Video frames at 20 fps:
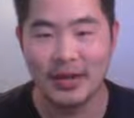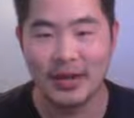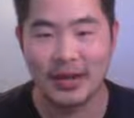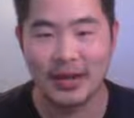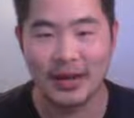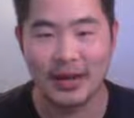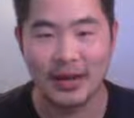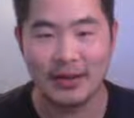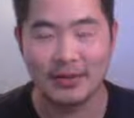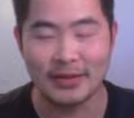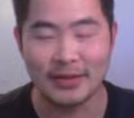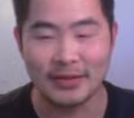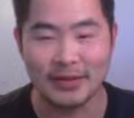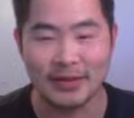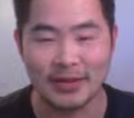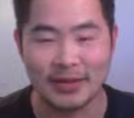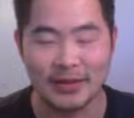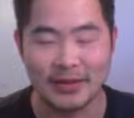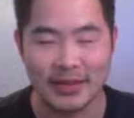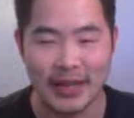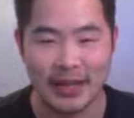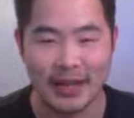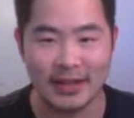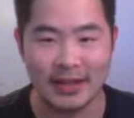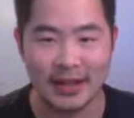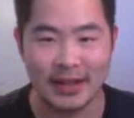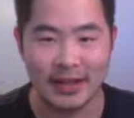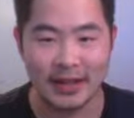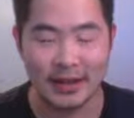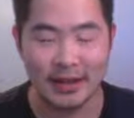So it turns out
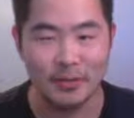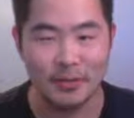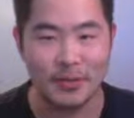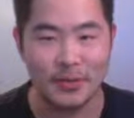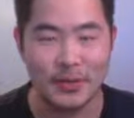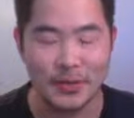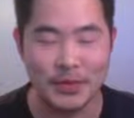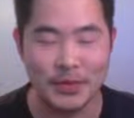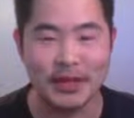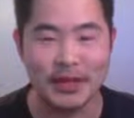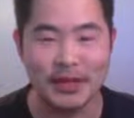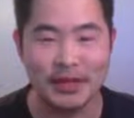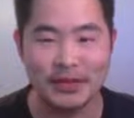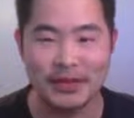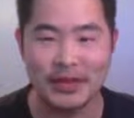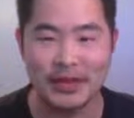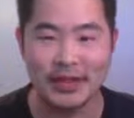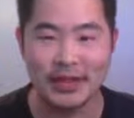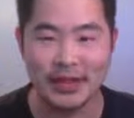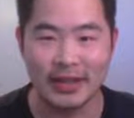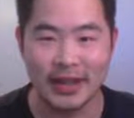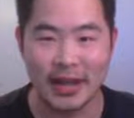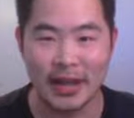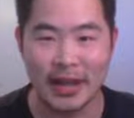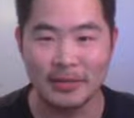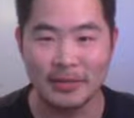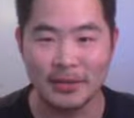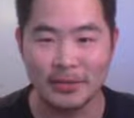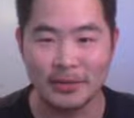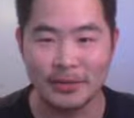that a couple people are interested in the
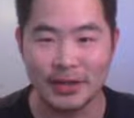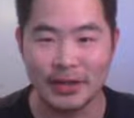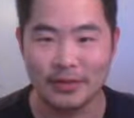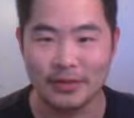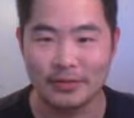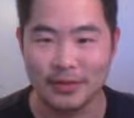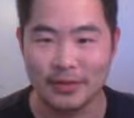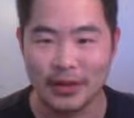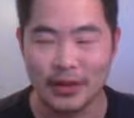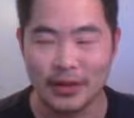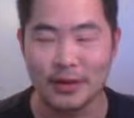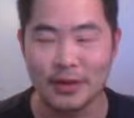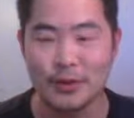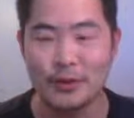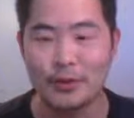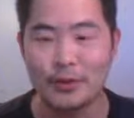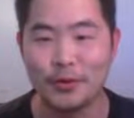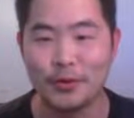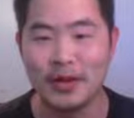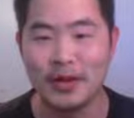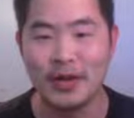game, so which is pretty cool.